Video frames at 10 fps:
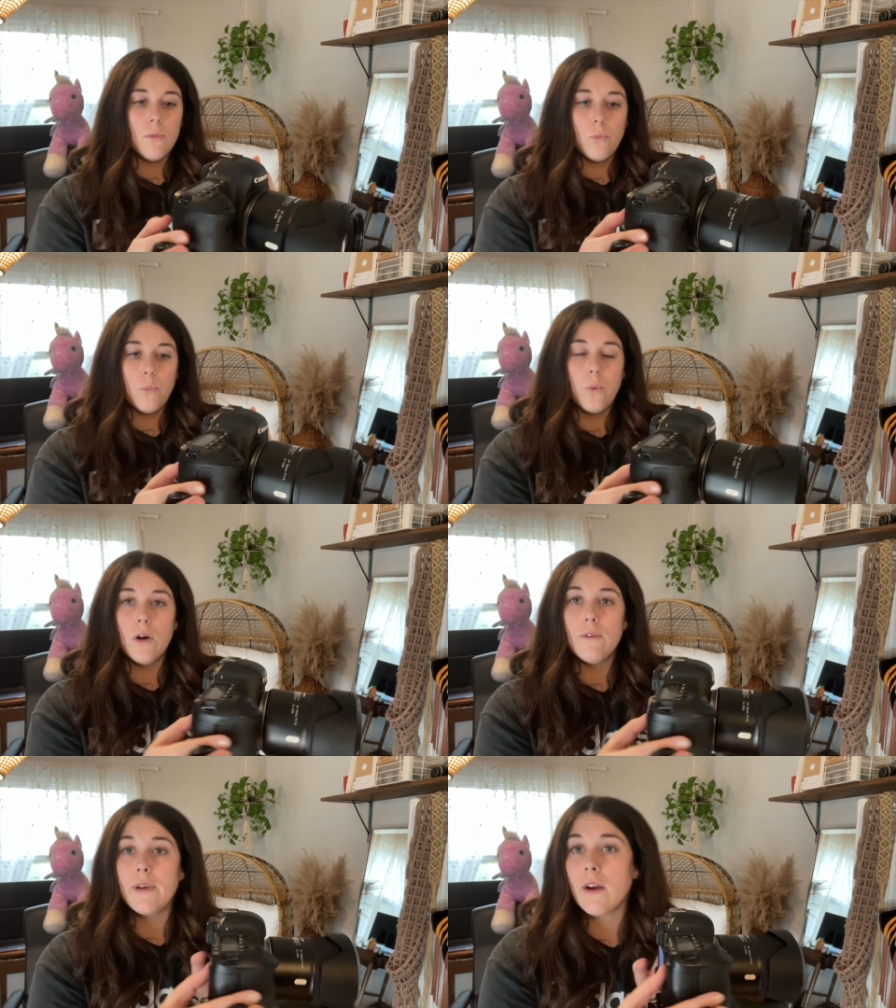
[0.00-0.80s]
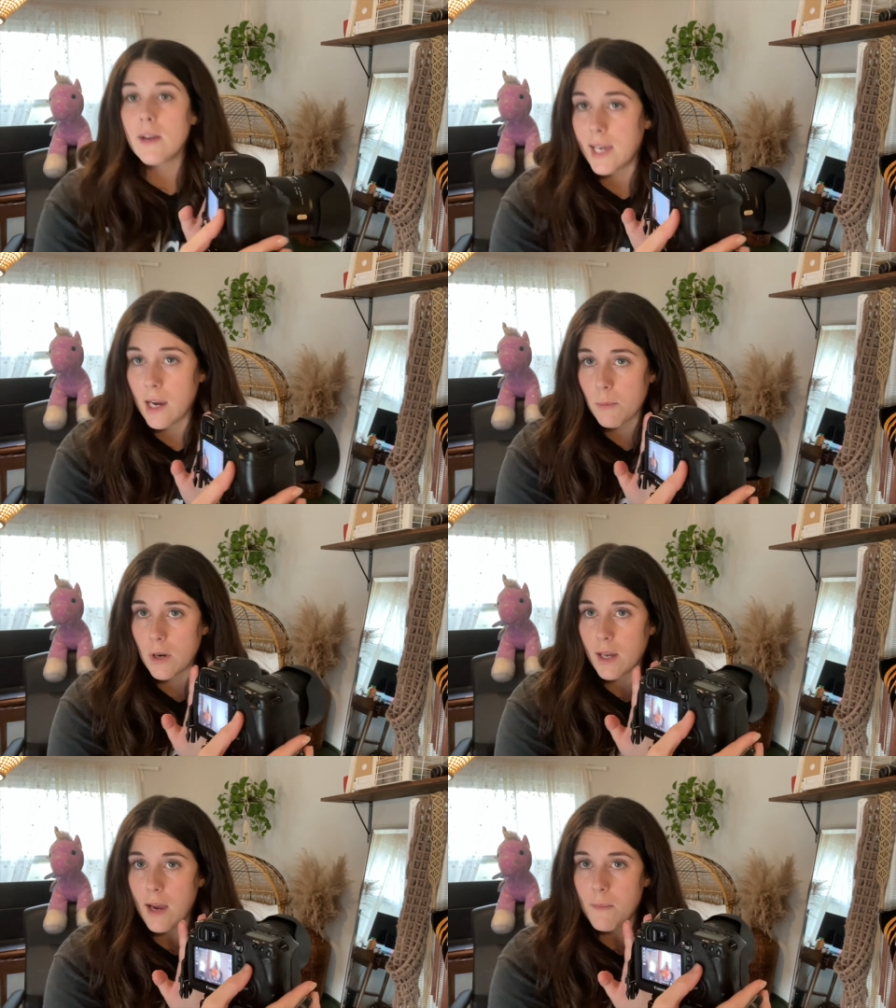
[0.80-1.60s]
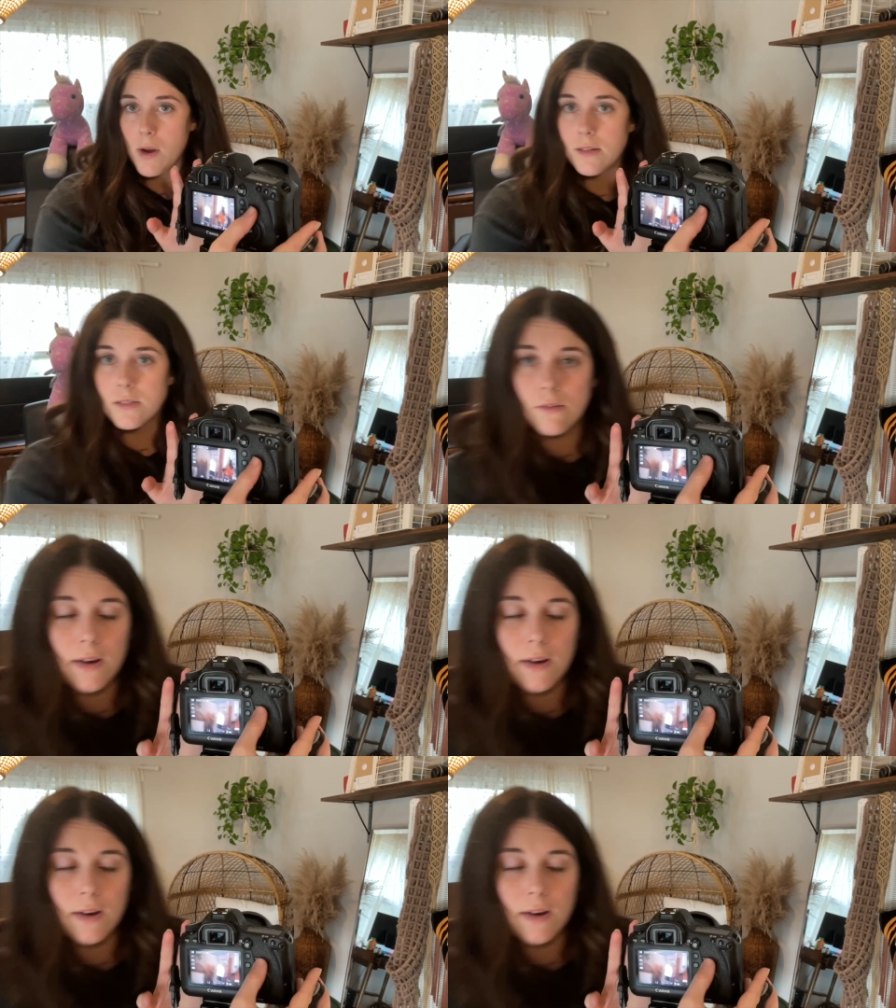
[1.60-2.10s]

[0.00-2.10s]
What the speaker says: will vary camera to camera. So right